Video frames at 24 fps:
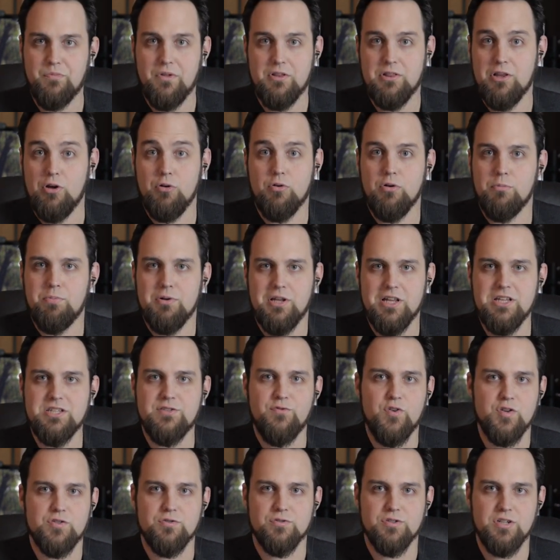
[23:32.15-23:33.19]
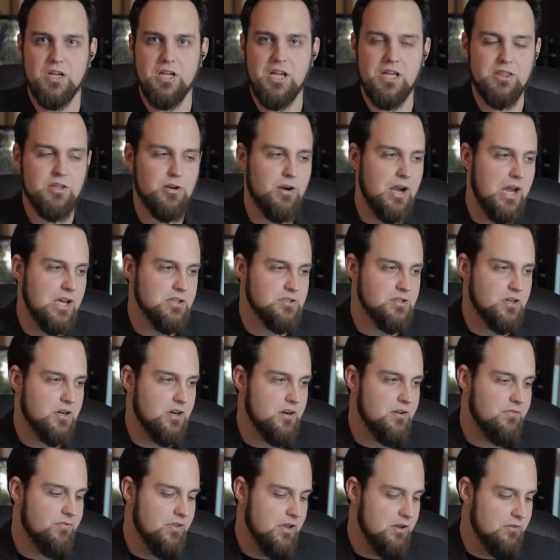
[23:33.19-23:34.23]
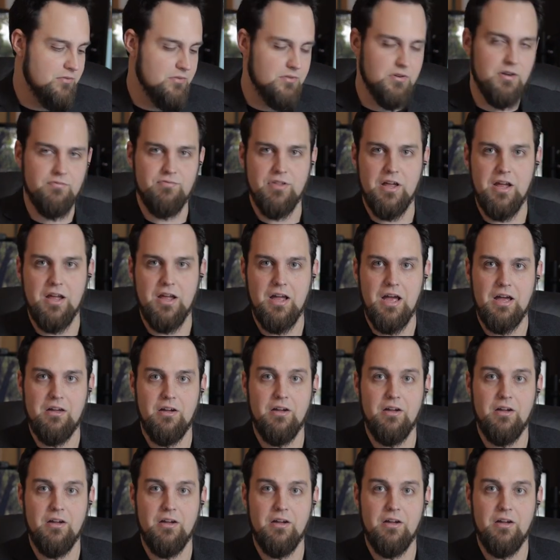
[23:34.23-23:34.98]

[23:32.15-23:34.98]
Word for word: the local police officials can get their hands on it if they if they ha